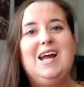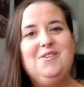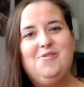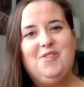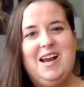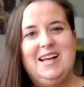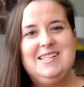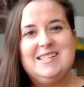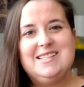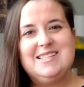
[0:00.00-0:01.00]
Hi
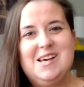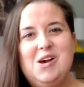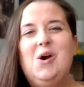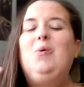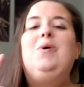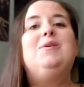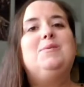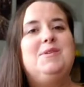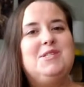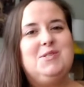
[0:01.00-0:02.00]
friends,
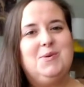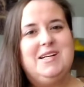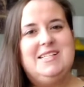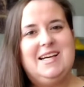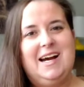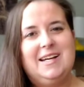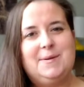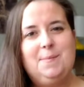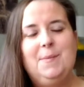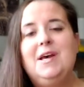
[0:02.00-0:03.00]
welcome to Story
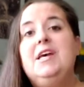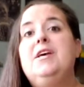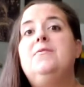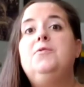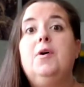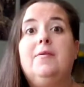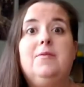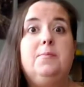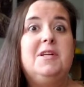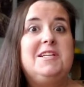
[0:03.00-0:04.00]
Time. If you
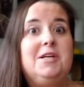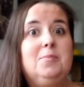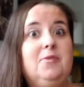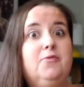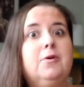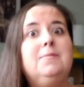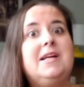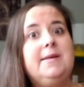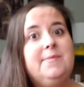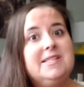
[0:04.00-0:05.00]
haven't been here before,
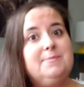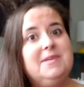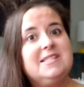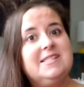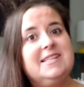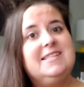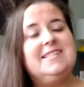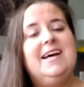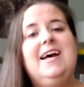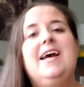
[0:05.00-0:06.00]
my name is Miss
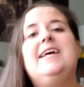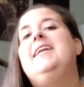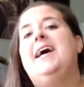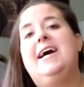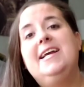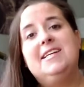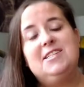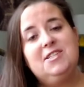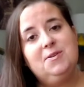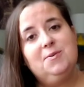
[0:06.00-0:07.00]
Lisa and I
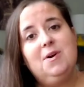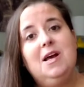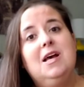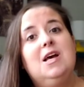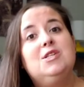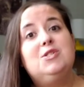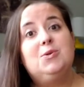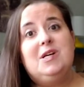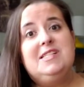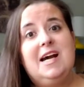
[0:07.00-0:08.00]
get to do
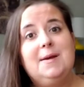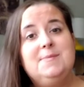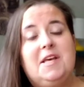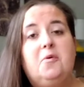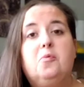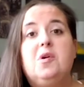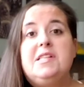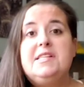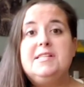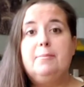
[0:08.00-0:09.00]
story times at
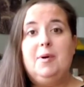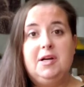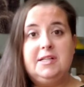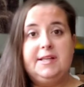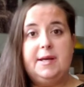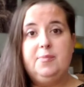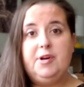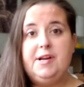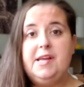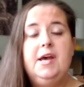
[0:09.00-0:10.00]
Worthington Park
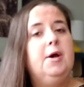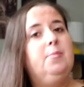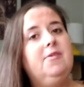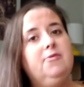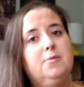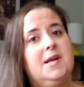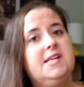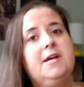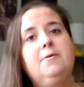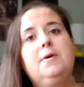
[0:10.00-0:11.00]
Library. But for
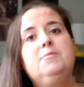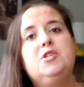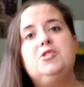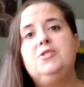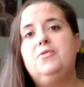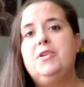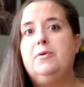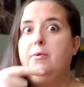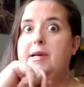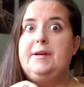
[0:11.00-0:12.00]
right now, I'm just doing
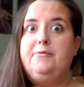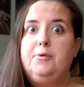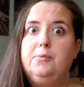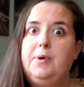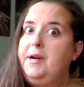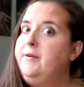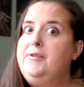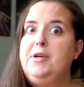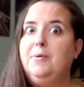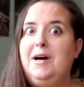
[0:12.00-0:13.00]
it right over
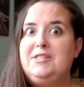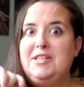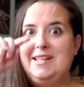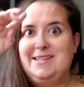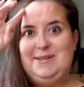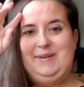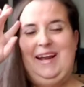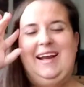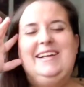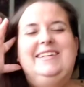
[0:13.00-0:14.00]
wherever you're watching this,
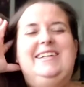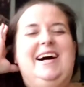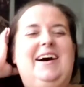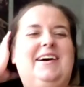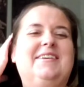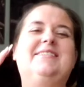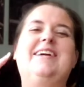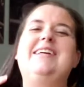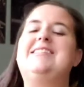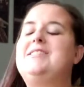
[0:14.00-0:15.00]
okay? All
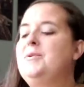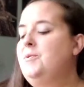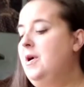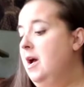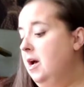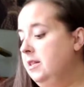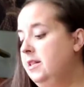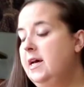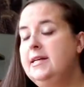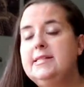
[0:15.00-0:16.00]
right, so
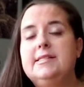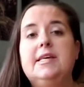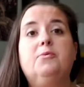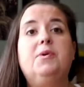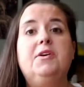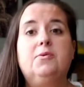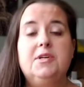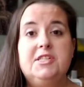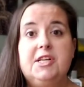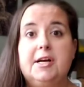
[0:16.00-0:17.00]
let's see. We are
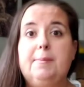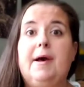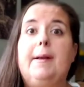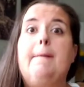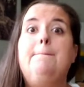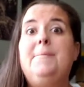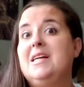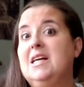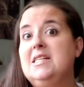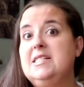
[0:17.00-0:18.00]
going to talk about a
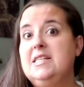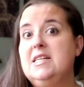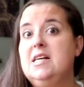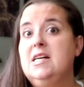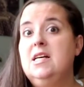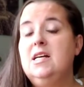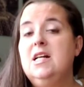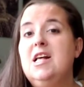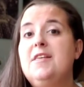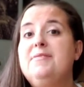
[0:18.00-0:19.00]
big idea
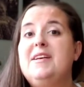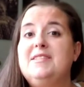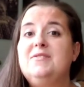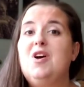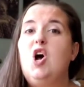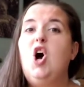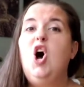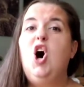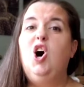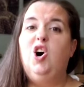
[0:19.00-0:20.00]
that's
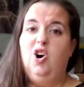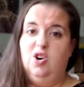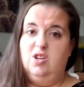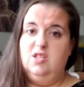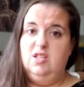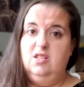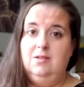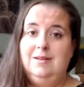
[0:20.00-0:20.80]
hard.